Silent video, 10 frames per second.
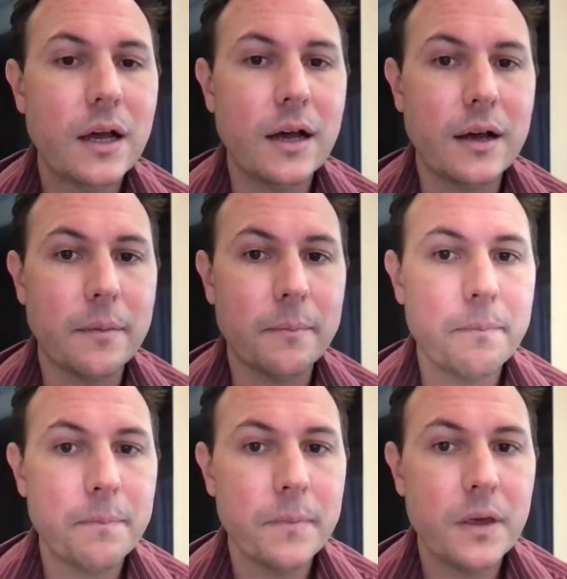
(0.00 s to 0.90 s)

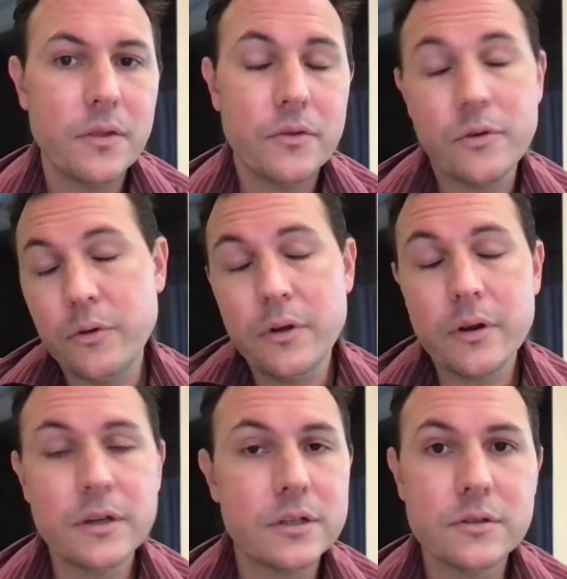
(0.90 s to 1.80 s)
So you're going
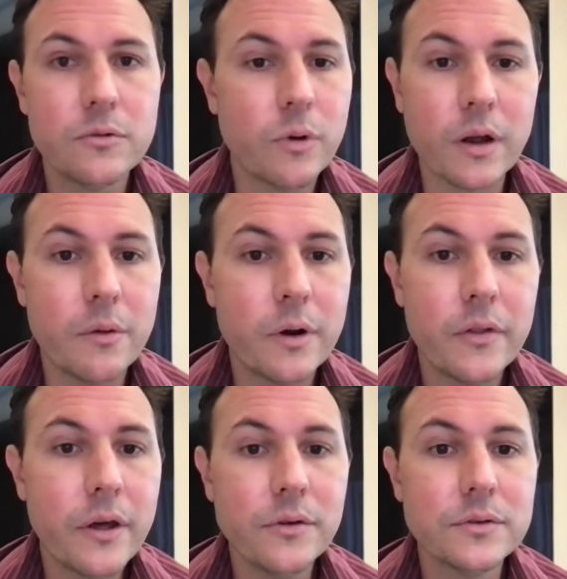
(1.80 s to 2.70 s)
to just work on one of
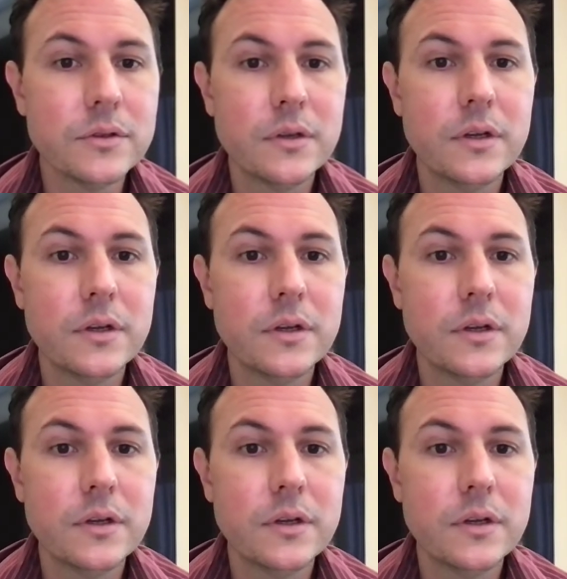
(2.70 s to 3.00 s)
those.